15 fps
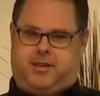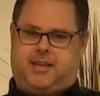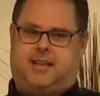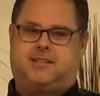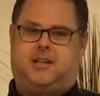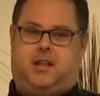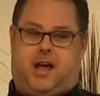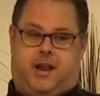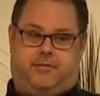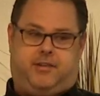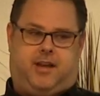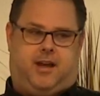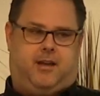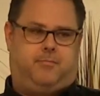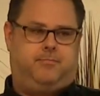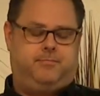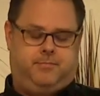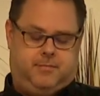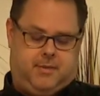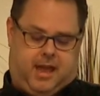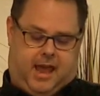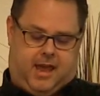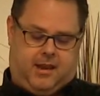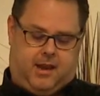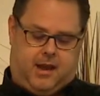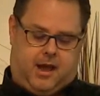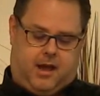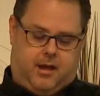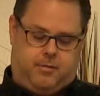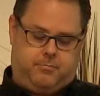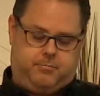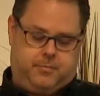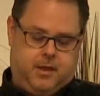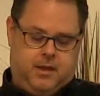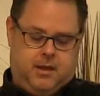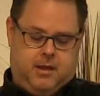It takes a lot of time. And then um,